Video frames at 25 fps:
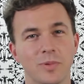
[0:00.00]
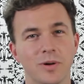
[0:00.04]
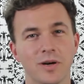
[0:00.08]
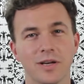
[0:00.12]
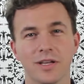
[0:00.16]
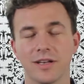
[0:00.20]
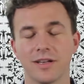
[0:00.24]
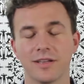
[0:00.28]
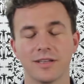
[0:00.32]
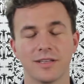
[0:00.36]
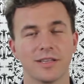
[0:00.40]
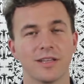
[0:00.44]

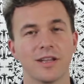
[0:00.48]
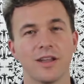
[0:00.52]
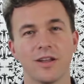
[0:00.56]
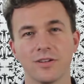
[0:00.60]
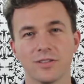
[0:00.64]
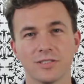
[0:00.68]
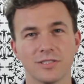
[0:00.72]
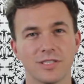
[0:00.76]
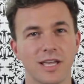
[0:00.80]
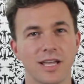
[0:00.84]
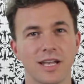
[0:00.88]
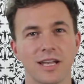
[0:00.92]
but can
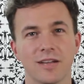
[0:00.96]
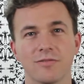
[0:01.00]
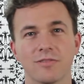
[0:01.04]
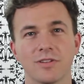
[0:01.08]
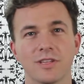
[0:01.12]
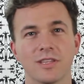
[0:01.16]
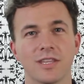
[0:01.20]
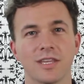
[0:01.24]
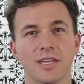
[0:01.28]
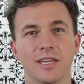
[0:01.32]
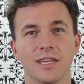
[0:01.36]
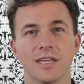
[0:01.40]
understand
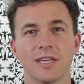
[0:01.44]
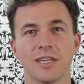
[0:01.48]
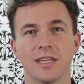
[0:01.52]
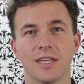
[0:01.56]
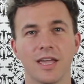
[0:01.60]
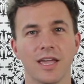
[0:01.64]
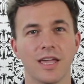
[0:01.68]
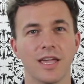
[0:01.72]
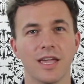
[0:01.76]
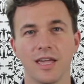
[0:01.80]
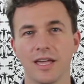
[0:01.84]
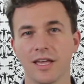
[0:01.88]
everything
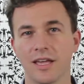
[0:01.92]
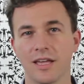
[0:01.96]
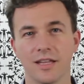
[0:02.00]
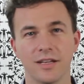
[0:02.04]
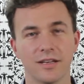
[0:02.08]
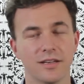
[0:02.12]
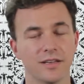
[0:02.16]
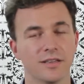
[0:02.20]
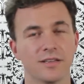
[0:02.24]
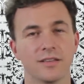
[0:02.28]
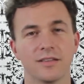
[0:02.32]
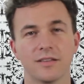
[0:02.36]

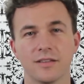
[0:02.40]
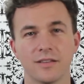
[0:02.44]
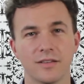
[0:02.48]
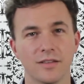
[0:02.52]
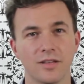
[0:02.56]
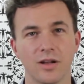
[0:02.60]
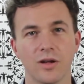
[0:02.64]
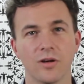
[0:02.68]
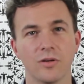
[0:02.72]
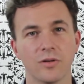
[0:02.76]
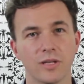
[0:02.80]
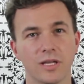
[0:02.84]
and,
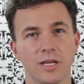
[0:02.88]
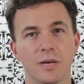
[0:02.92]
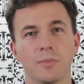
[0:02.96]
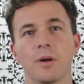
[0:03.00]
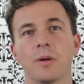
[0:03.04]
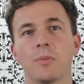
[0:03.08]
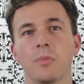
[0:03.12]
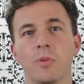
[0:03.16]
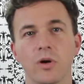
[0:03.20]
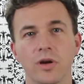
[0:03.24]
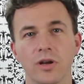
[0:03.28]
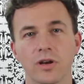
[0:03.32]
get
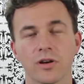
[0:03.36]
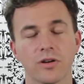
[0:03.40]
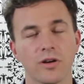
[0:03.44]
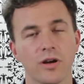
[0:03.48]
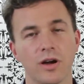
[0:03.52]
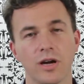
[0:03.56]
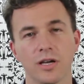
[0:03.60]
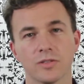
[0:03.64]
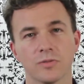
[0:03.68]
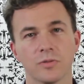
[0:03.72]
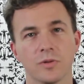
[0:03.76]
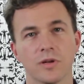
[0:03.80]
my point
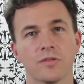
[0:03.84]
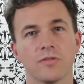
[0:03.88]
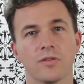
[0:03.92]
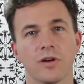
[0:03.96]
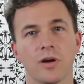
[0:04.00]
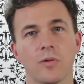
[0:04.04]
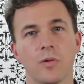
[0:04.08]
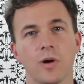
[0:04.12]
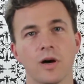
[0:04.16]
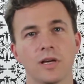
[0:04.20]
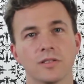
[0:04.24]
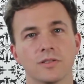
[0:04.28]
across whenever
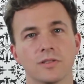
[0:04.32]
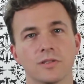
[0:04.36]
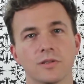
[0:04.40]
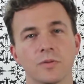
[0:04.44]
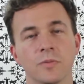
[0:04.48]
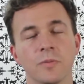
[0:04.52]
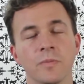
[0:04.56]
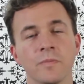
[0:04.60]
I want to.